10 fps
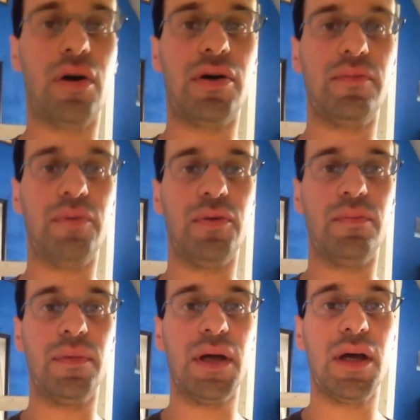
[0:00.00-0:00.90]
do what I
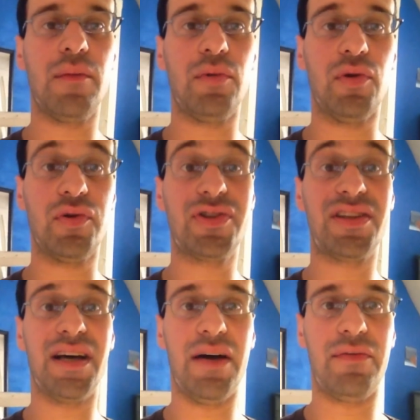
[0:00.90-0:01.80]
can, I guess, so
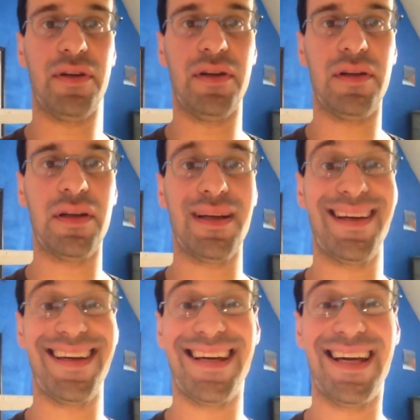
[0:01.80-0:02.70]
you can see this
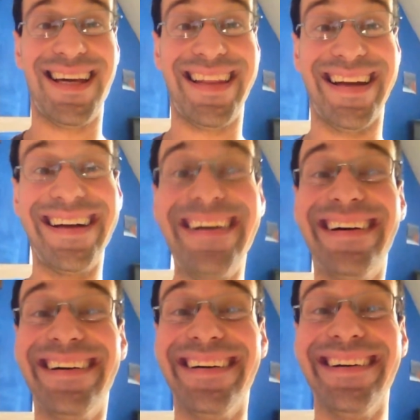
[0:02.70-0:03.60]
door and be
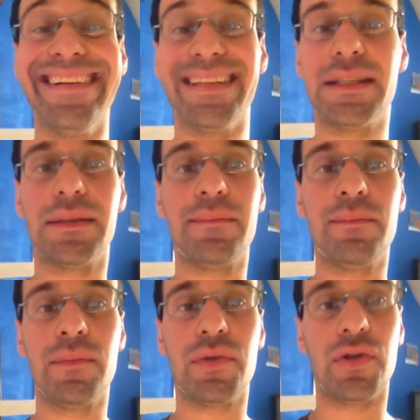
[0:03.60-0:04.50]
blue
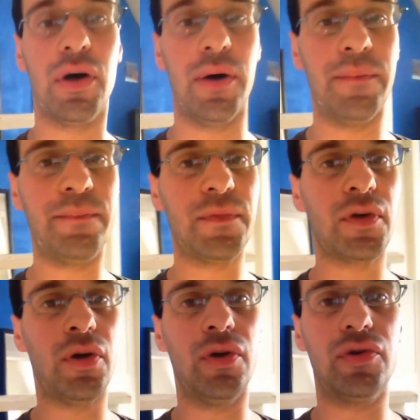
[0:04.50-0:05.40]
stuff and
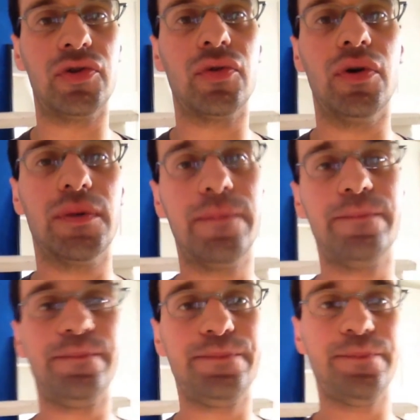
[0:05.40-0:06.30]
the
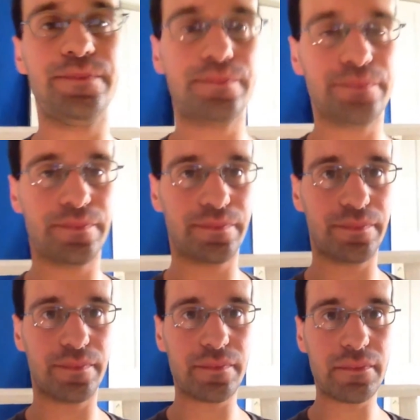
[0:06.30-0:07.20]
rules.
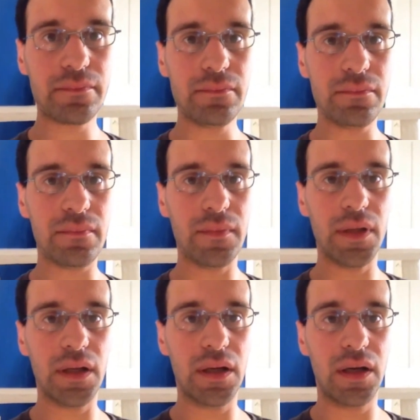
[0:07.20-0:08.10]
So it all
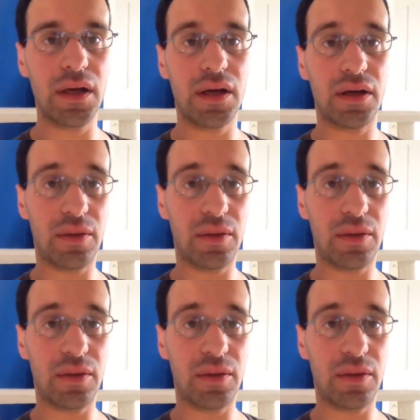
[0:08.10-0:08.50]
looks good.